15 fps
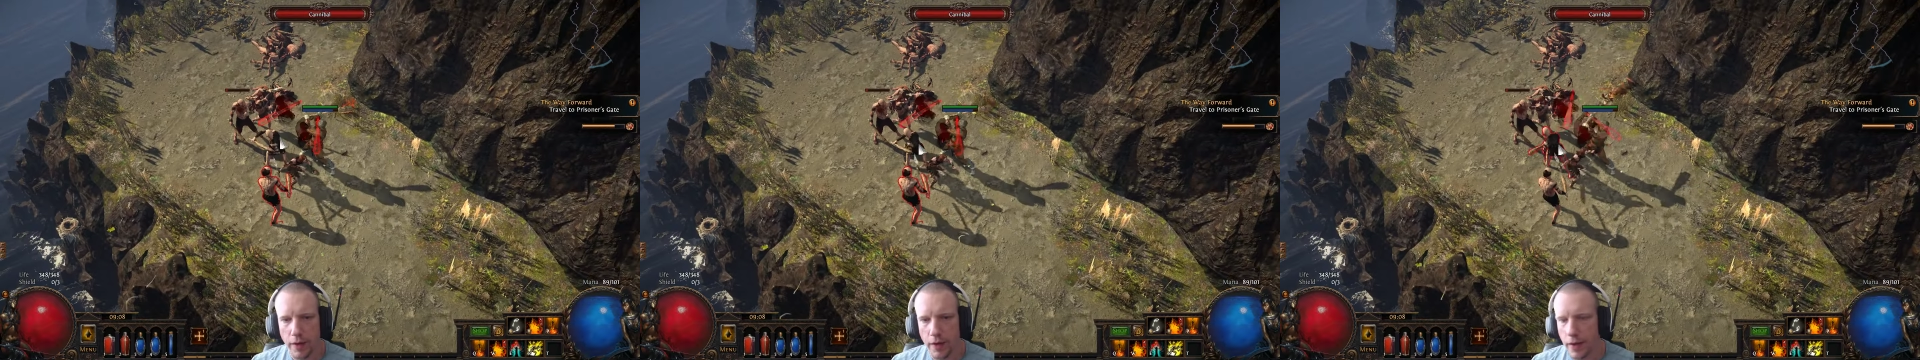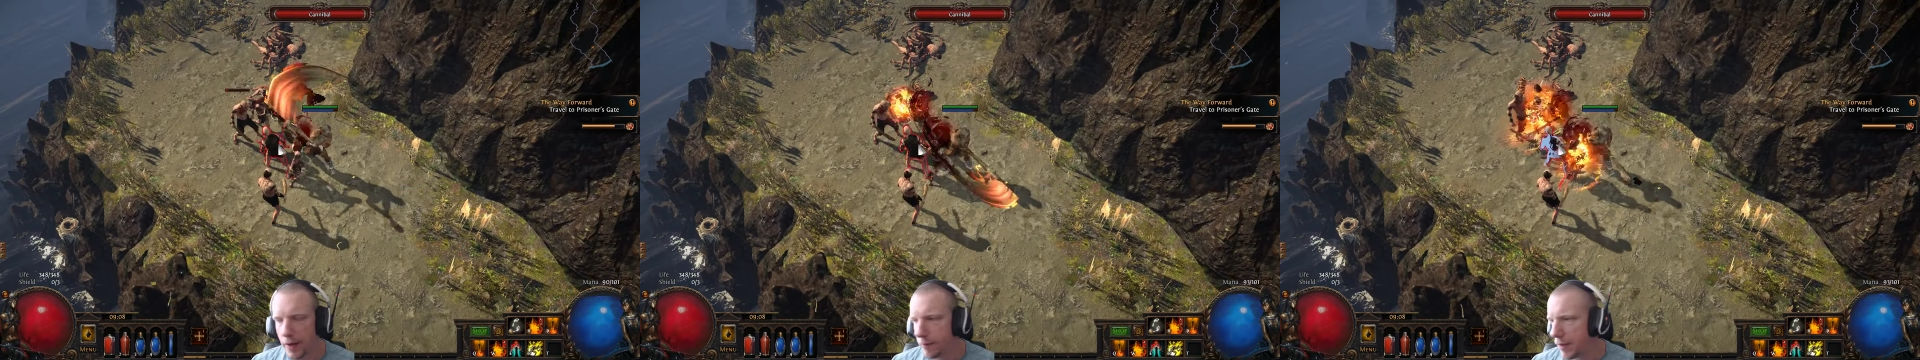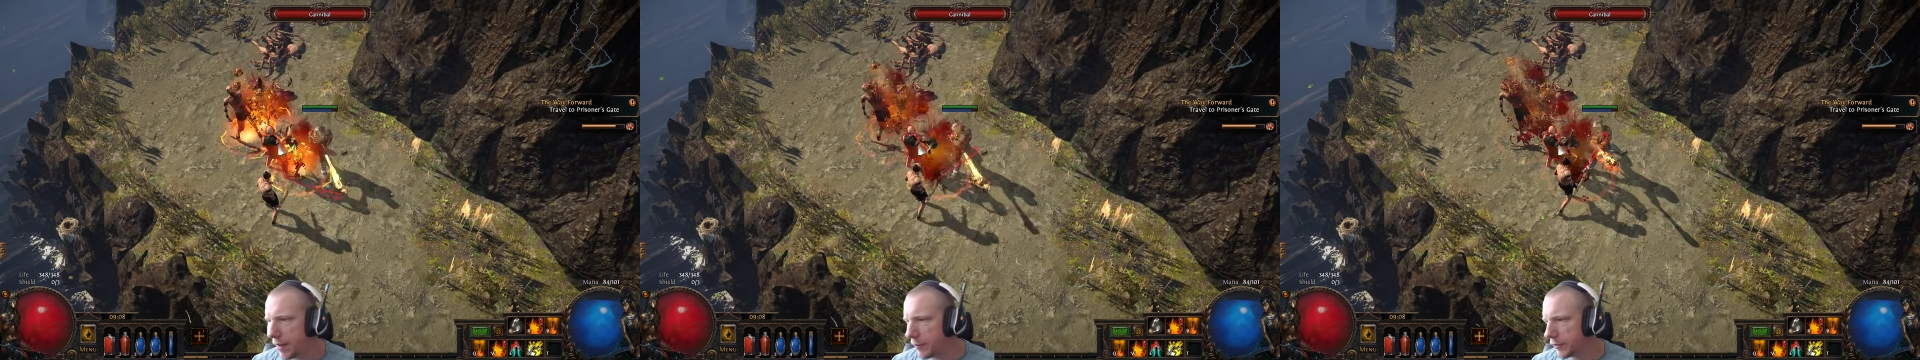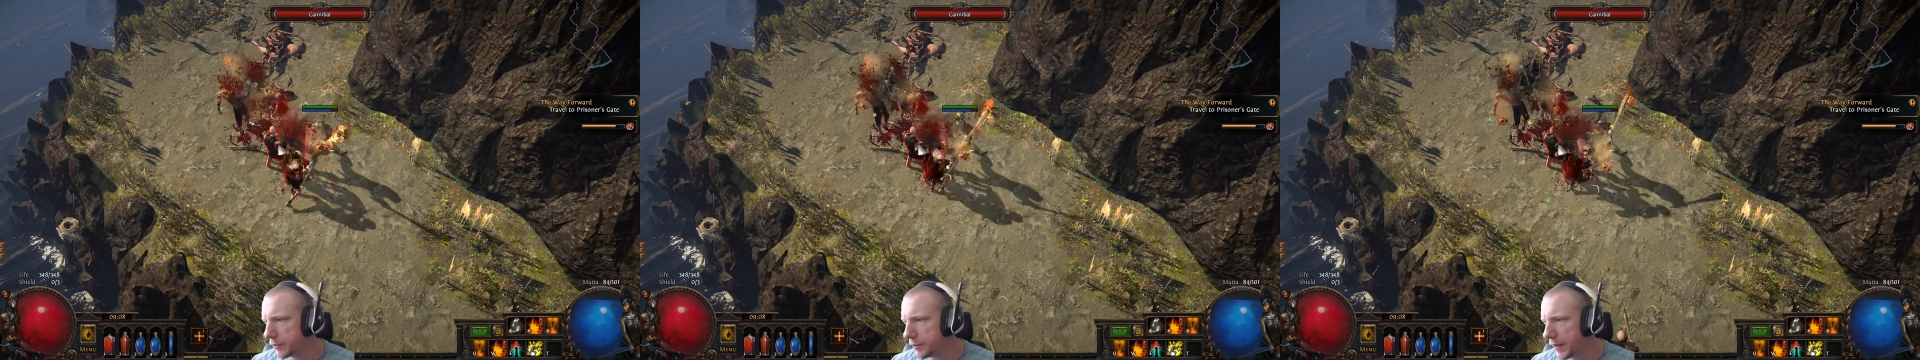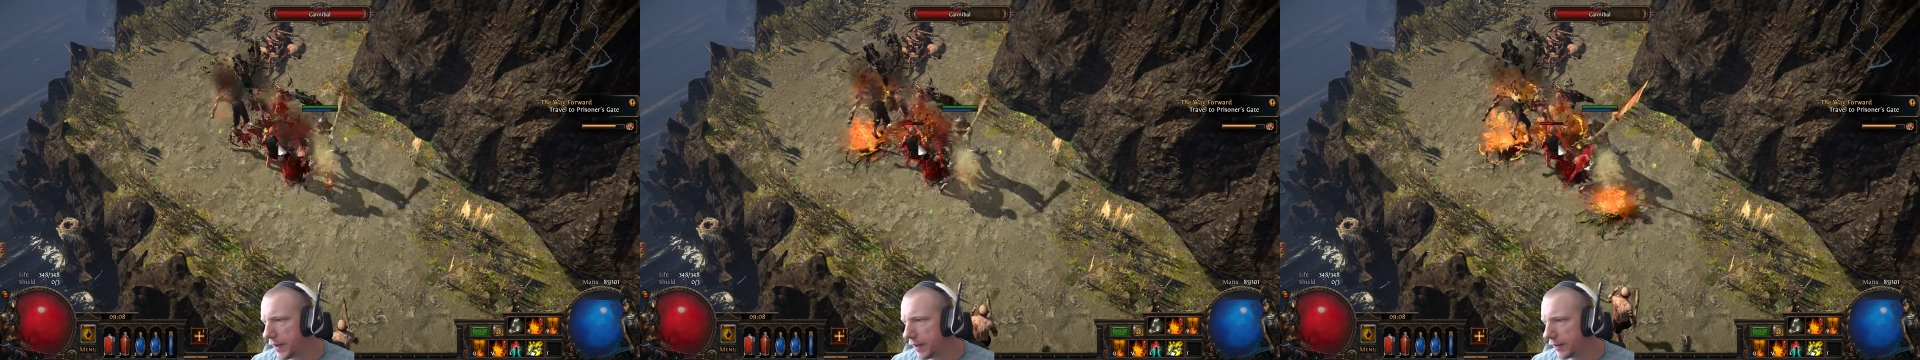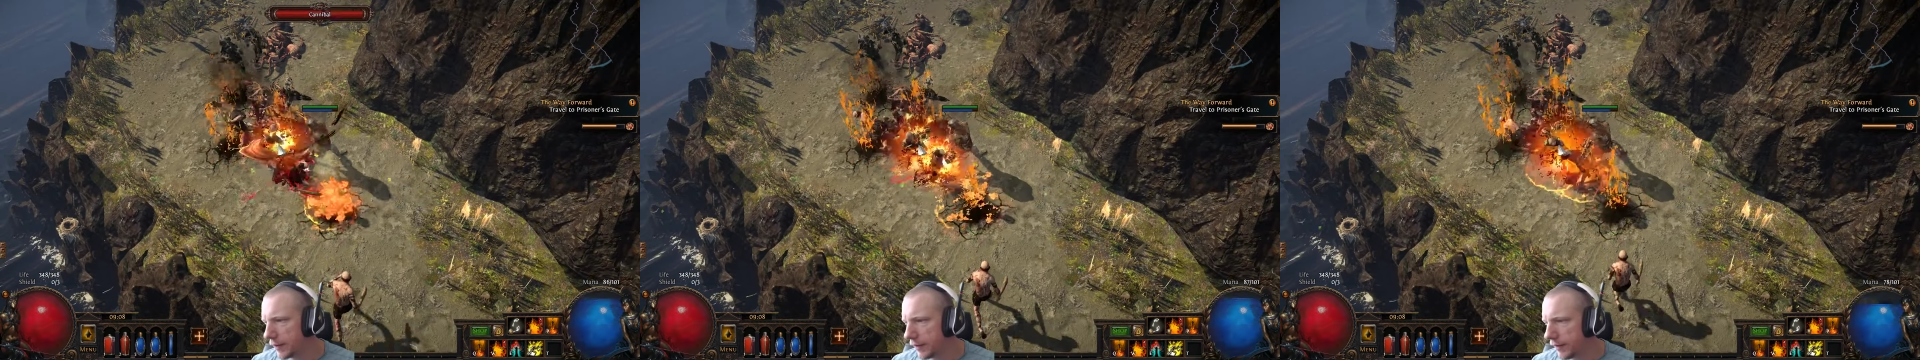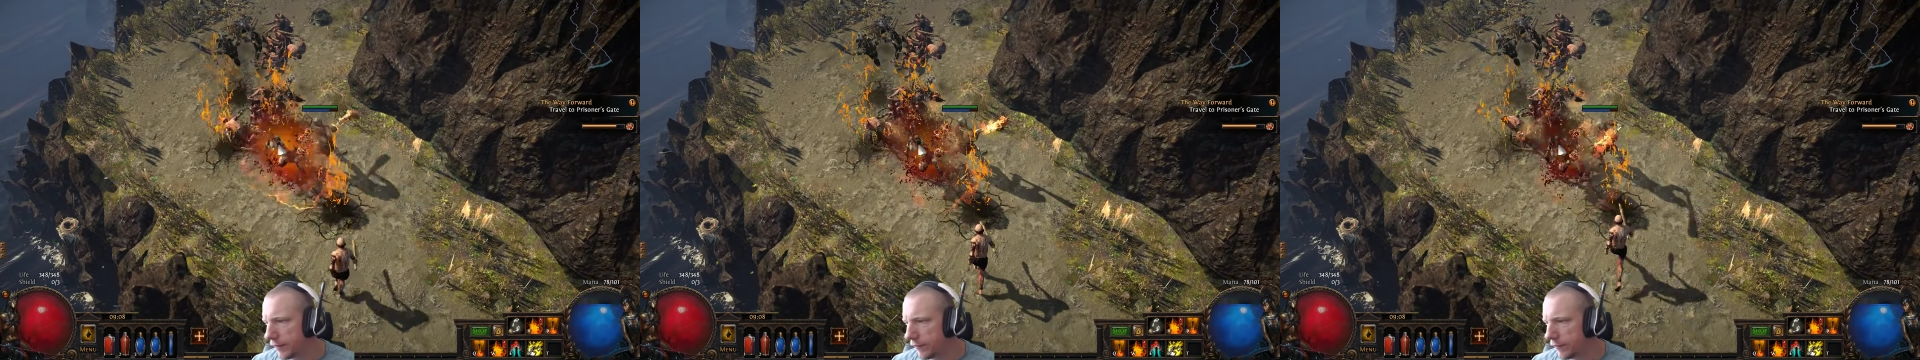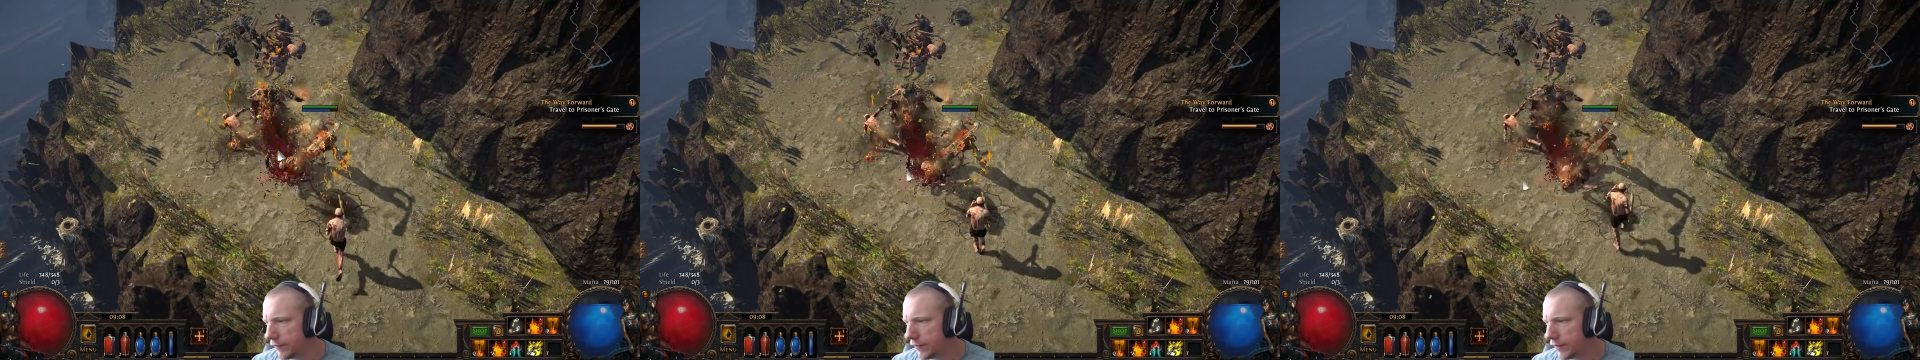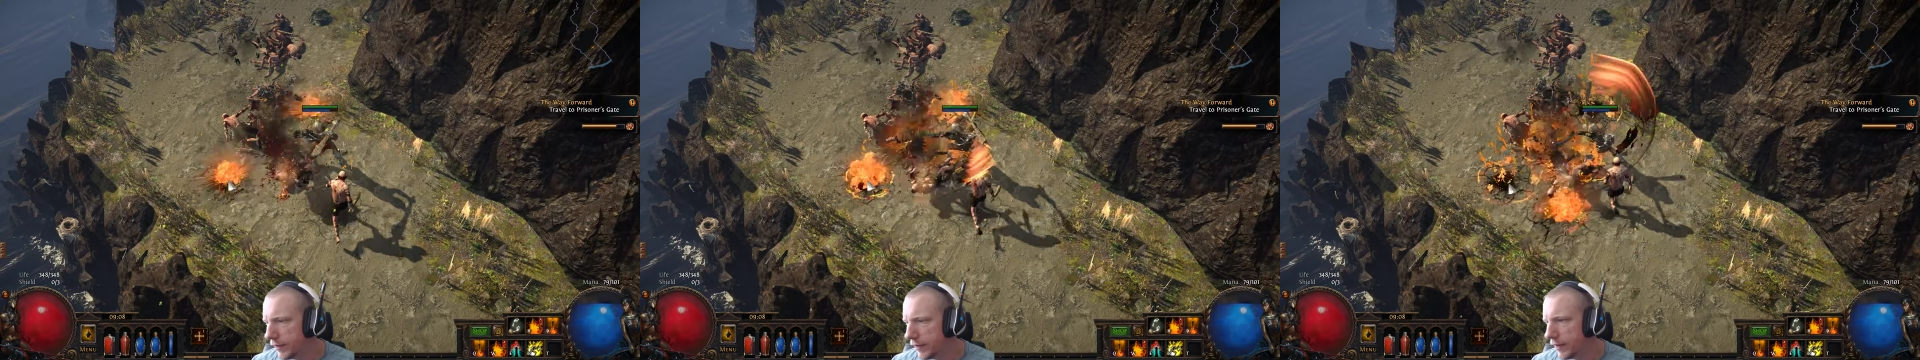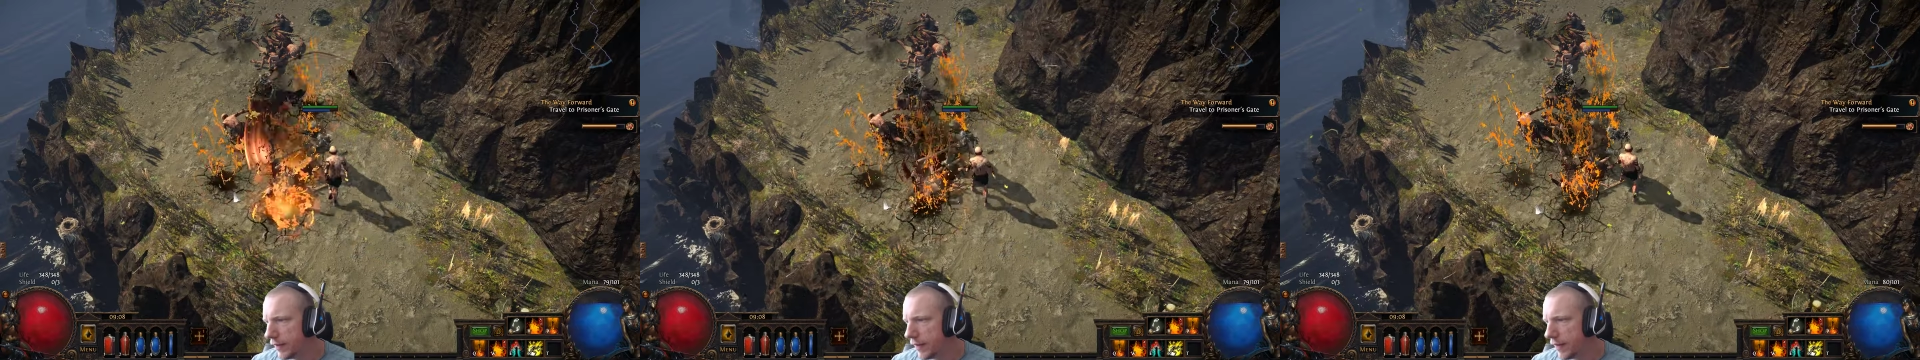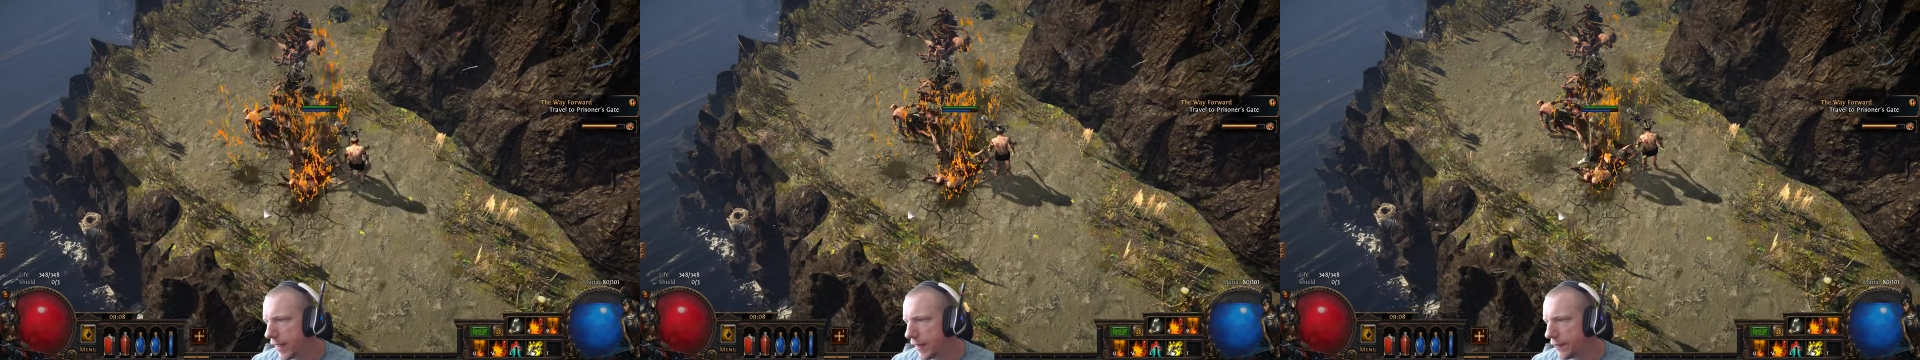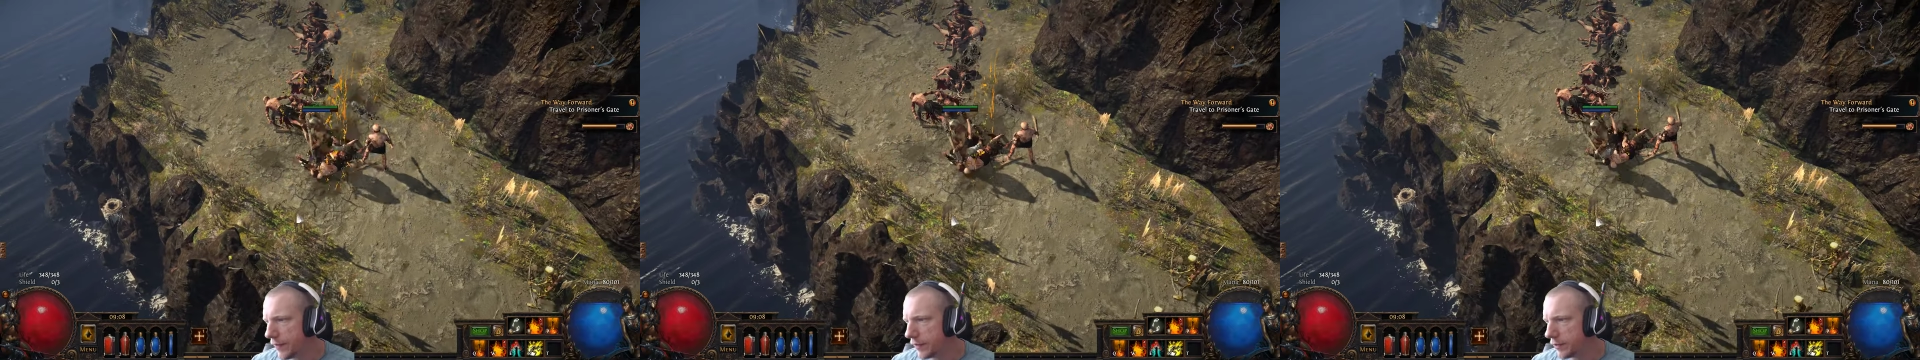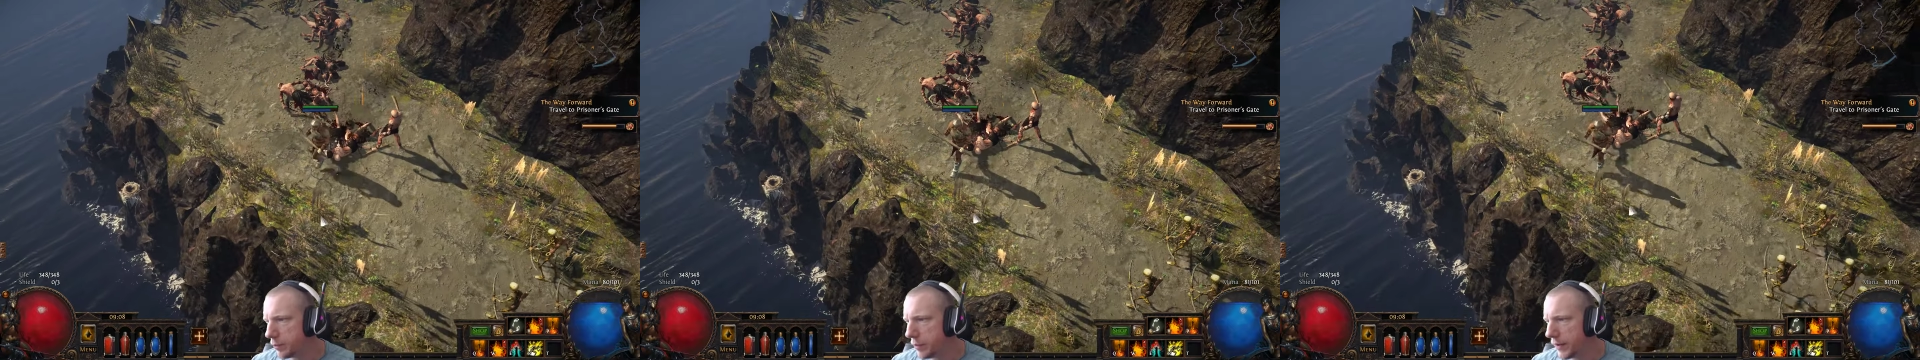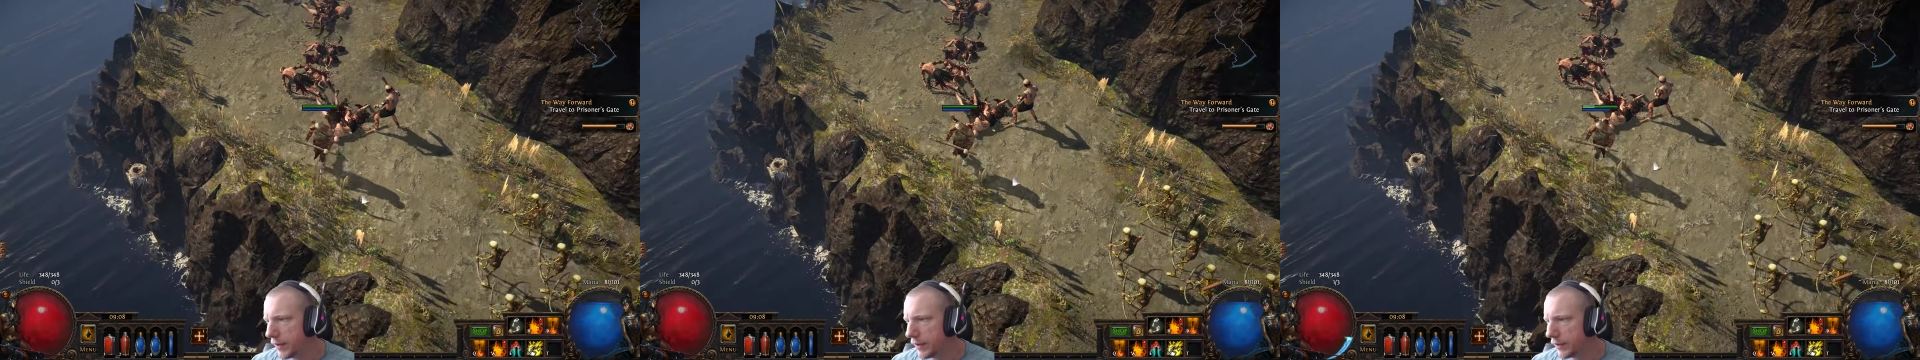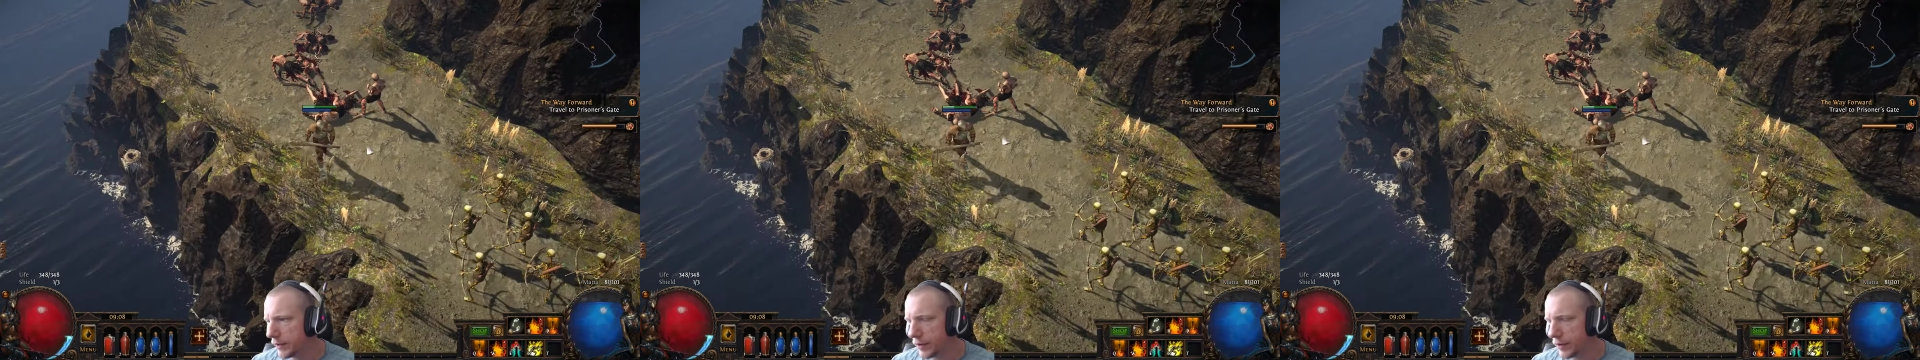I'm almost positive that this build,